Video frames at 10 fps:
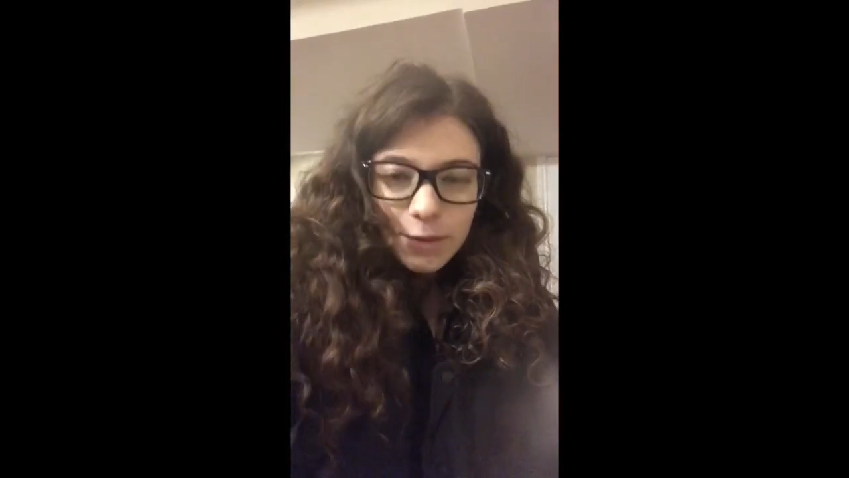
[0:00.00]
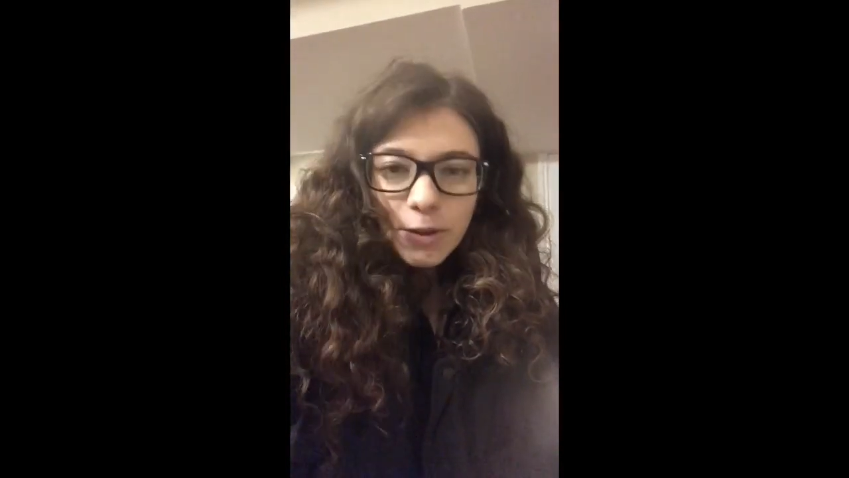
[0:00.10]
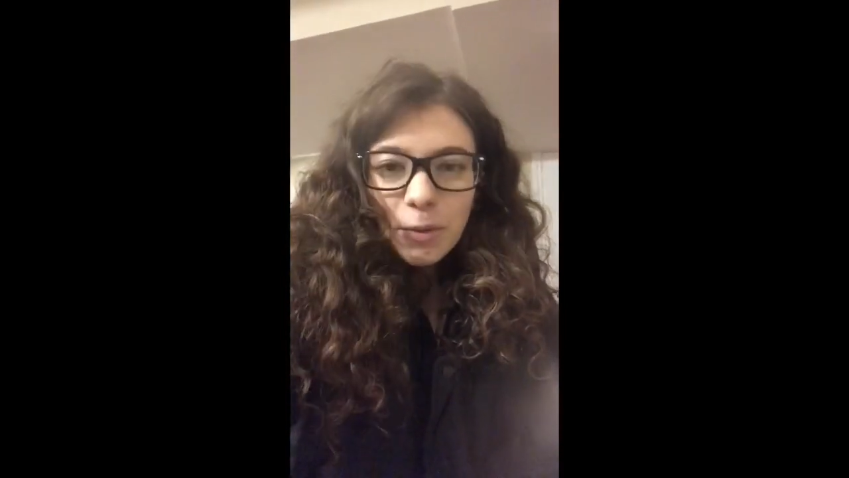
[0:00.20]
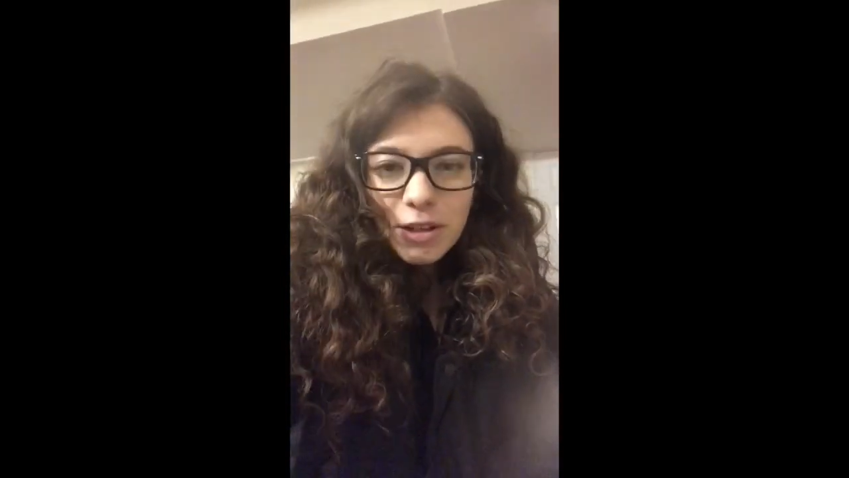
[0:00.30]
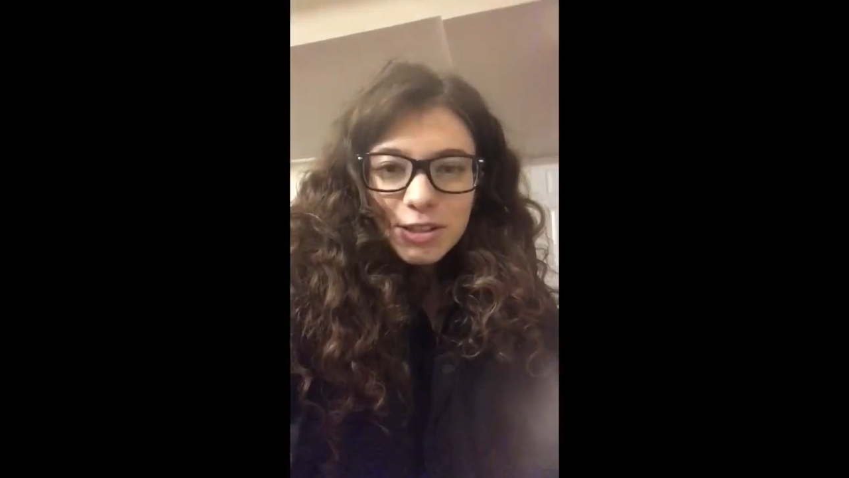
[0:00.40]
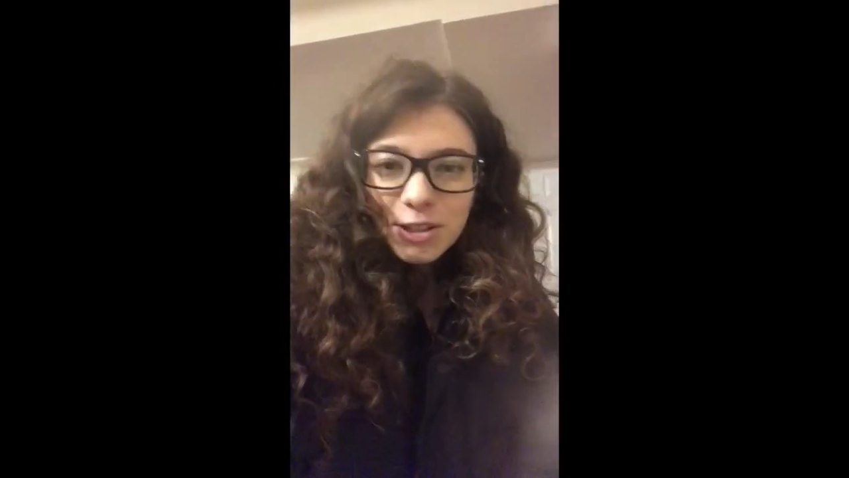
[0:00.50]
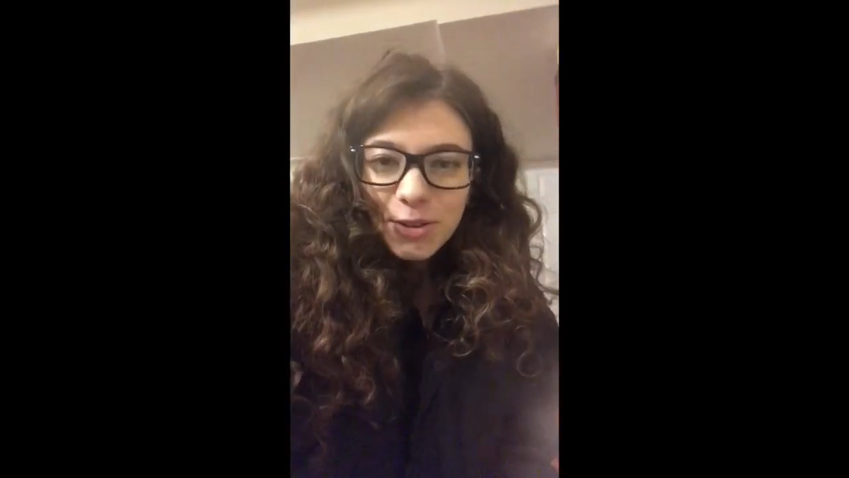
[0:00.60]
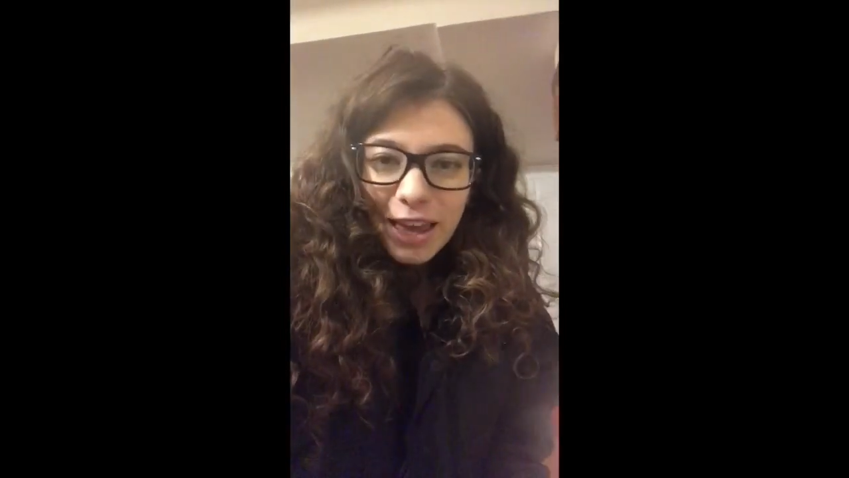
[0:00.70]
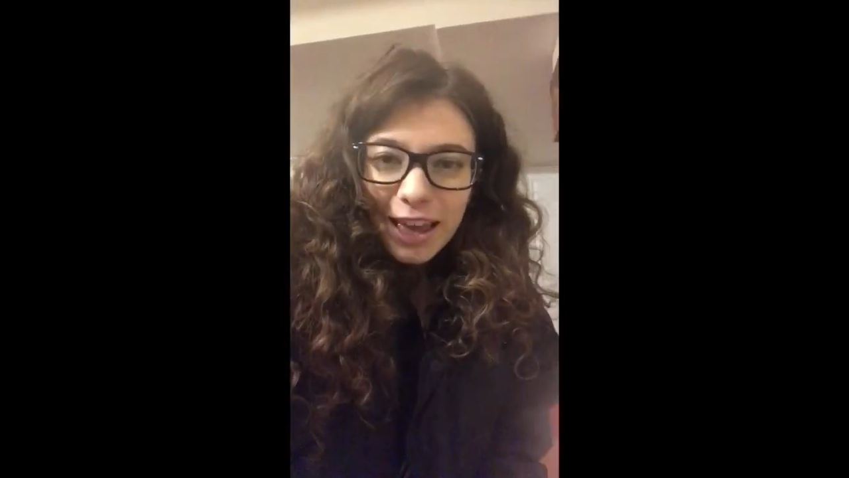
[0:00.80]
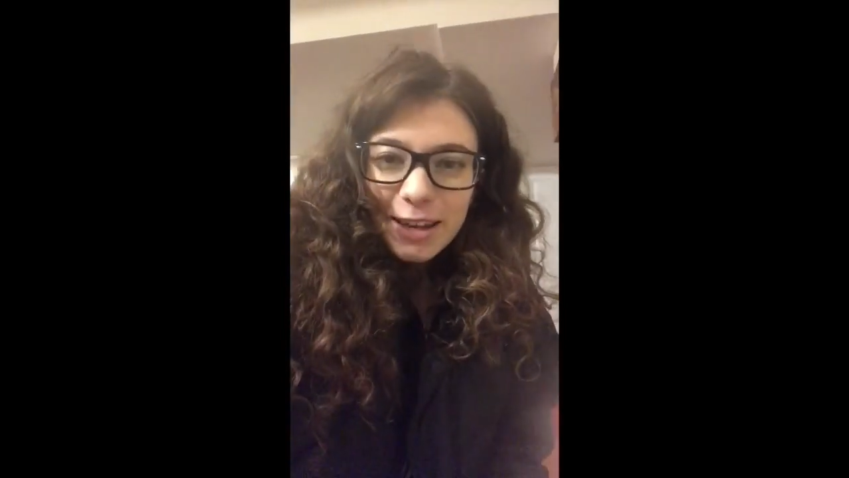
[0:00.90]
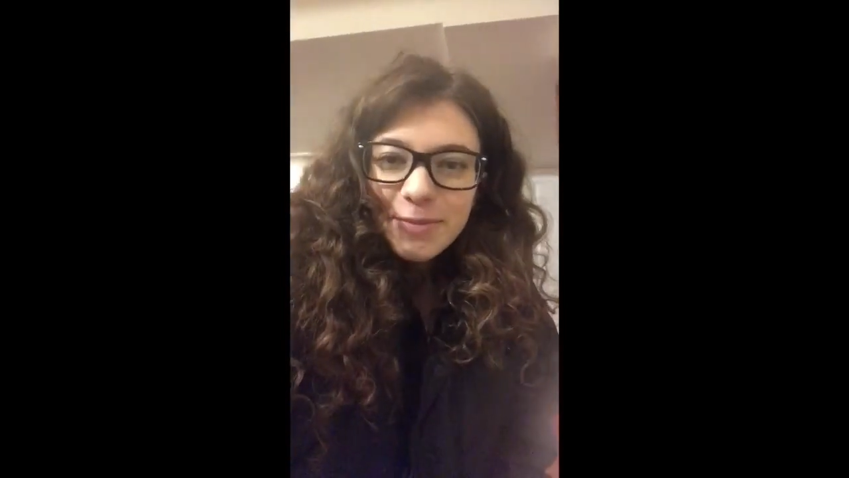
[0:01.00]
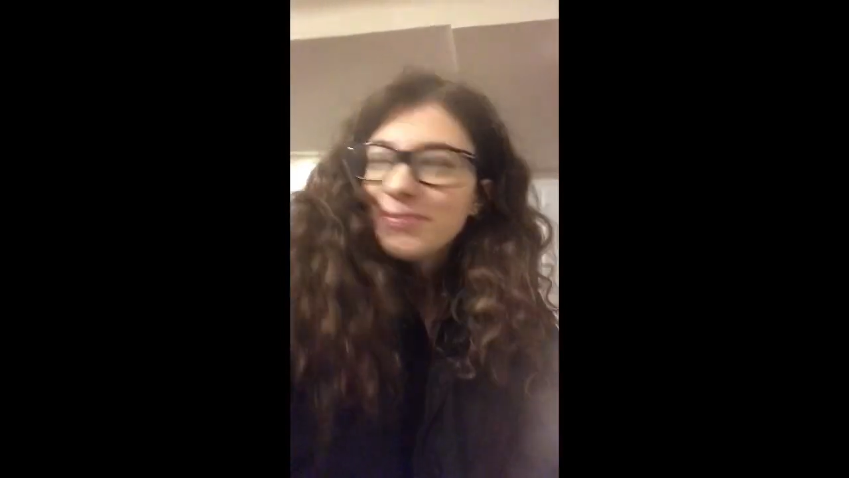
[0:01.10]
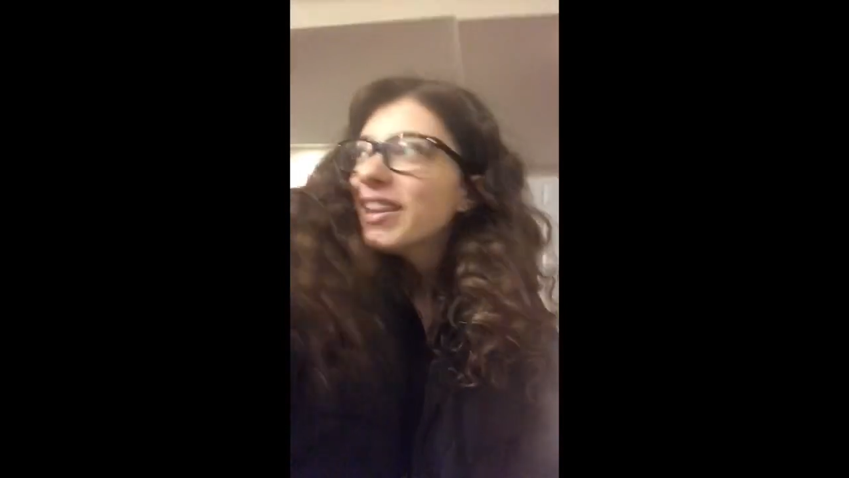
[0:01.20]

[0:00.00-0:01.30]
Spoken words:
If you want to, you can.